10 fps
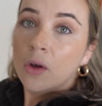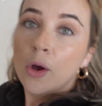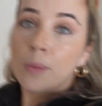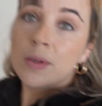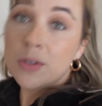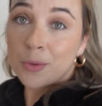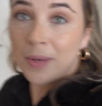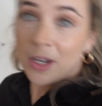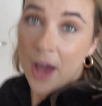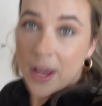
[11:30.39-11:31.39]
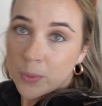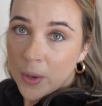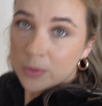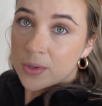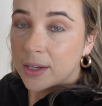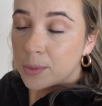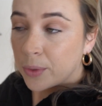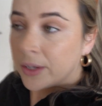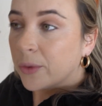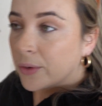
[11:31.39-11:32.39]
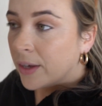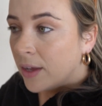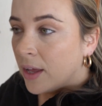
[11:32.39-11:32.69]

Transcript: Opens till midnight as well, so that's pretty good.